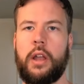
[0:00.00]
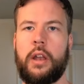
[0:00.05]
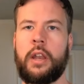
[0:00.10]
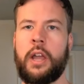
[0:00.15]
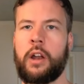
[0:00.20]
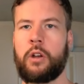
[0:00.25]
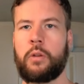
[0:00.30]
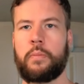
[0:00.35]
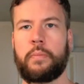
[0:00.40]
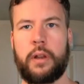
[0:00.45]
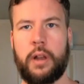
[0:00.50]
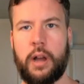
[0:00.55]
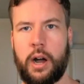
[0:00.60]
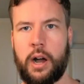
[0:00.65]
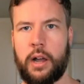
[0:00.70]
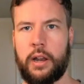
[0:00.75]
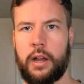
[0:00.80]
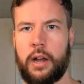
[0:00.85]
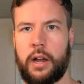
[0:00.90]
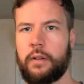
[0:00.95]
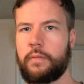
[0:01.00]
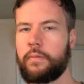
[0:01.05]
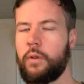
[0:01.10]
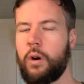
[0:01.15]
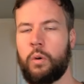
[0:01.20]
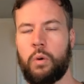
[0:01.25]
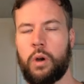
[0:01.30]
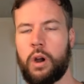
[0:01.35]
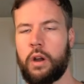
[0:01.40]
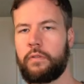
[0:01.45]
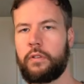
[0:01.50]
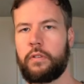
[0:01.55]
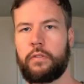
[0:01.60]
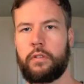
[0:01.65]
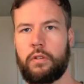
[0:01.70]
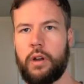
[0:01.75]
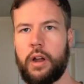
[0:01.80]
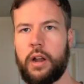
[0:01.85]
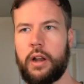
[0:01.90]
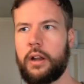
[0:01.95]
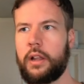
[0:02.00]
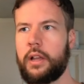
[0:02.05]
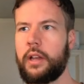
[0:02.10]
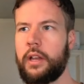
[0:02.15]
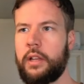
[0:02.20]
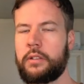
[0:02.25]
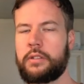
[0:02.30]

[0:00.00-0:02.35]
Nano Banana or wherever you've created it